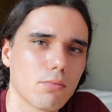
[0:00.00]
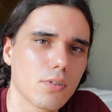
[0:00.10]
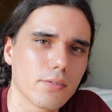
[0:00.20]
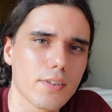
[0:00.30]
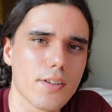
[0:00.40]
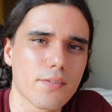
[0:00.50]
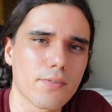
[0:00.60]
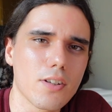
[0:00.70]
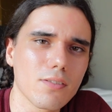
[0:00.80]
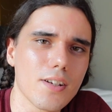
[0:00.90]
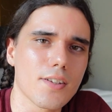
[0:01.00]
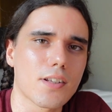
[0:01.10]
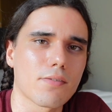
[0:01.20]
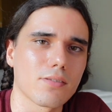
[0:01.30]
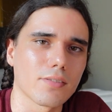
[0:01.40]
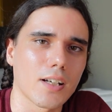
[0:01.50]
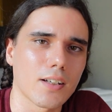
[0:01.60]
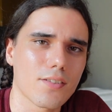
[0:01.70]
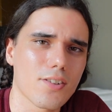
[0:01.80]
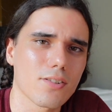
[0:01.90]
Well, there's a few reasons for
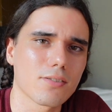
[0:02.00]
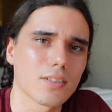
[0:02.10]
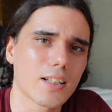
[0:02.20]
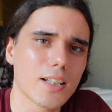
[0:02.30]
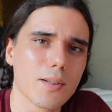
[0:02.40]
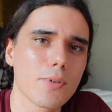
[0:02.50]
that. So like I